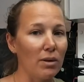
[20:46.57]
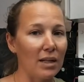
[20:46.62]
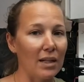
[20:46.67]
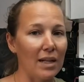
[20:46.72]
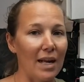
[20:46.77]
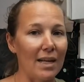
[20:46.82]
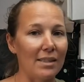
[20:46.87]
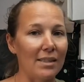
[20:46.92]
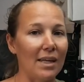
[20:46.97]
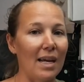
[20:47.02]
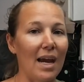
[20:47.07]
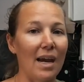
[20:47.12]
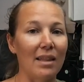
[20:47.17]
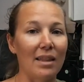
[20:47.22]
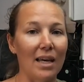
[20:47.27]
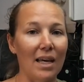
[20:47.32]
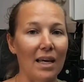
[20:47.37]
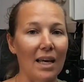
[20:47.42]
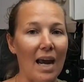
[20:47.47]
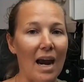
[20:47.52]
a classic out
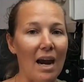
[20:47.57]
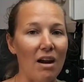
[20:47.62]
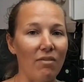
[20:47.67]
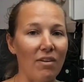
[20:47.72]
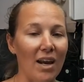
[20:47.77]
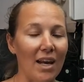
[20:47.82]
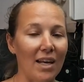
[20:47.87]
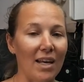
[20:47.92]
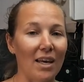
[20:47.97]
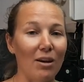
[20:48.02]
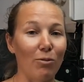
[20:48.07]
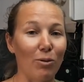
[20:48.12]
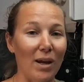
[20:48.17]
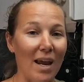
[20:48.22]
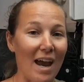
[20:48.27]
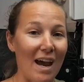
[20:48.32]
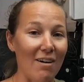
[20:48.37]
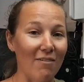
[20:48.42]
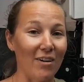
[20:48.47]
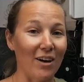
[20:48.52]
there caravan kit, we
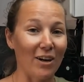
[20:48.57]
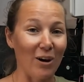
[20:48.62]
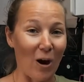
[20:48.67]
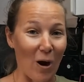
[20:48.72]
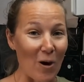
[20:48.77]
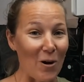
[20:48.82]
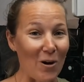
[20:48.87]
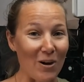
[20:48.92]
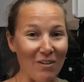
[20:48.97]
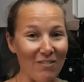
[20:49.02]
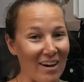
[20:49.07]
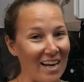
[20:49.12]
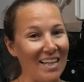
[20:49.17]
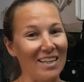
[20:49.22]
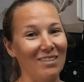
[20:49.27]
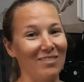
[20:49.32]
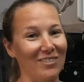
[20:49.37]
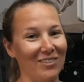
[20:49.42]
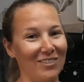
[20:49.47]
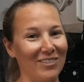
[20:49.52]
have a code
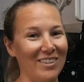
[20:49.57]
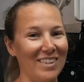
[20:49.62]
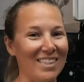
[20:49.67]
available.